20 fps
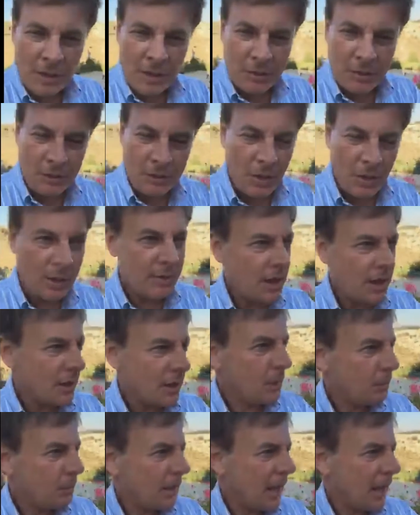So
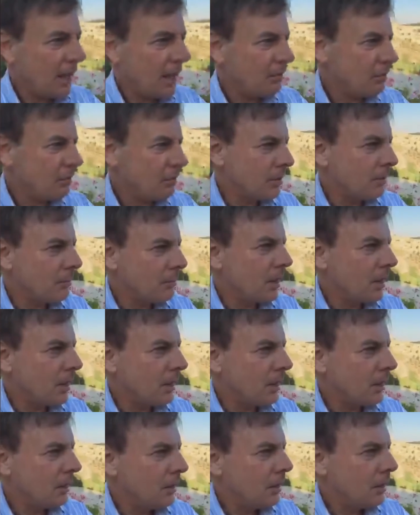evidently we have
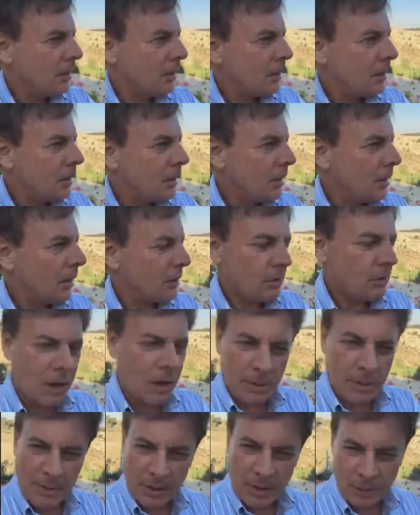some, you know, I
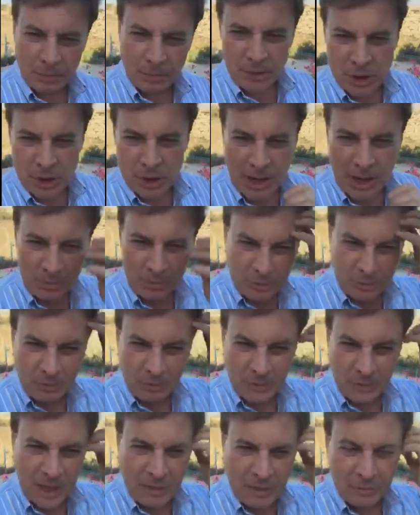talk about his three chapters
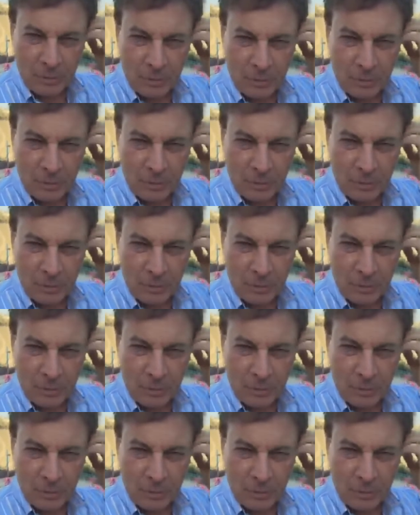of life.